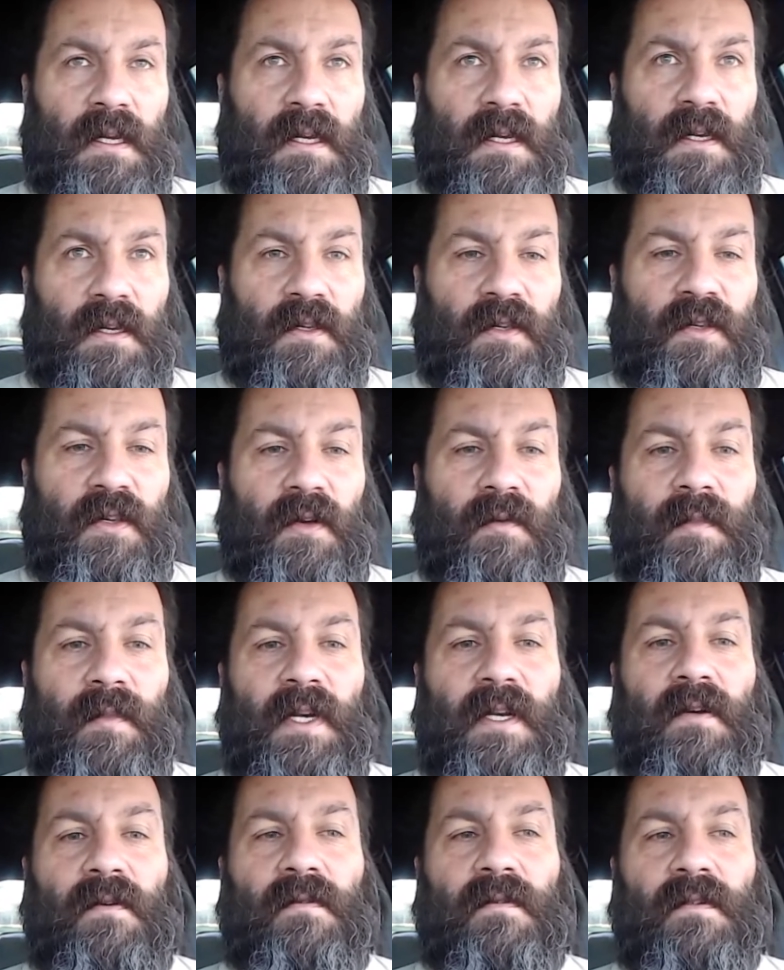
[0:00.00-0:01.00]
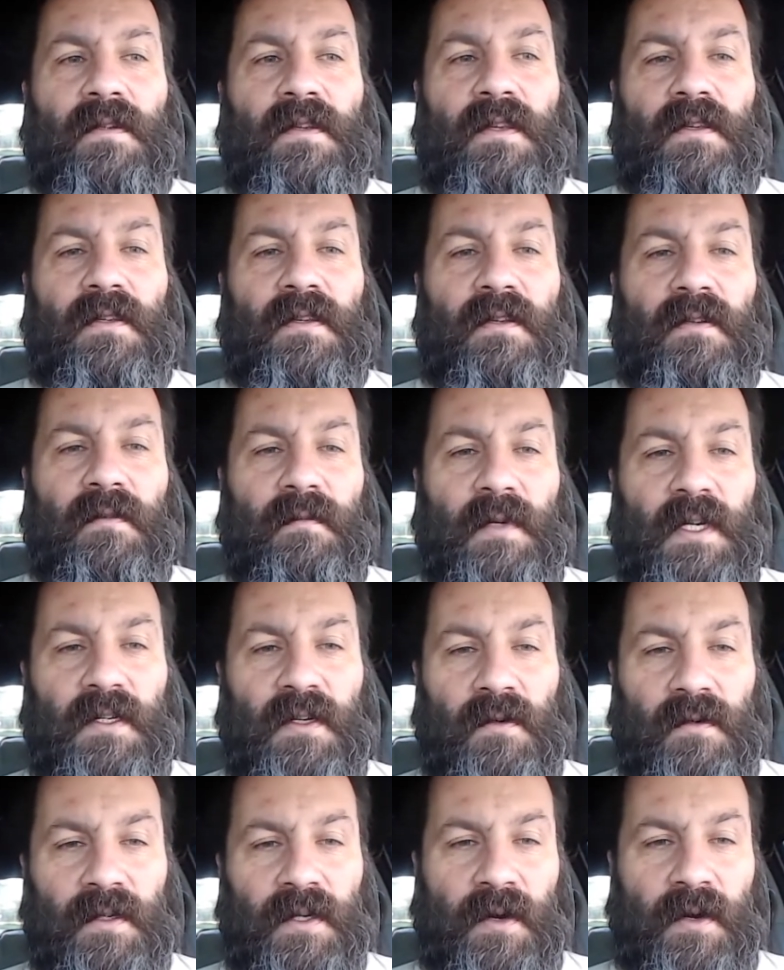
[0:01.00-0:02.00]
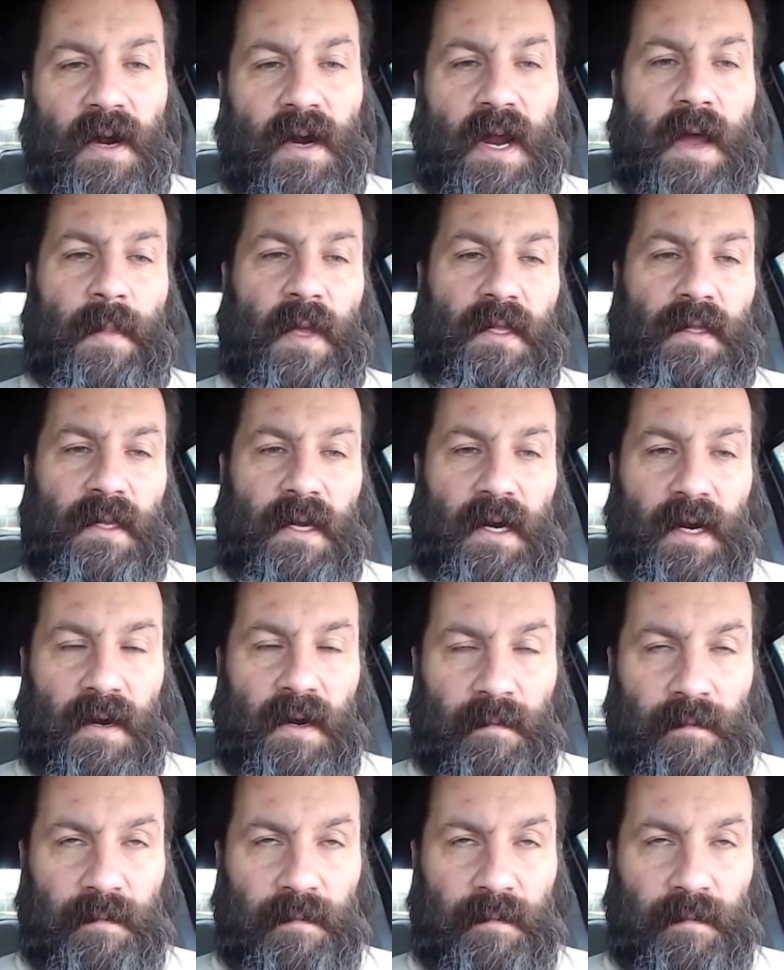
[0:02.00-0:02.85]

So many horses, so much horse crap in there.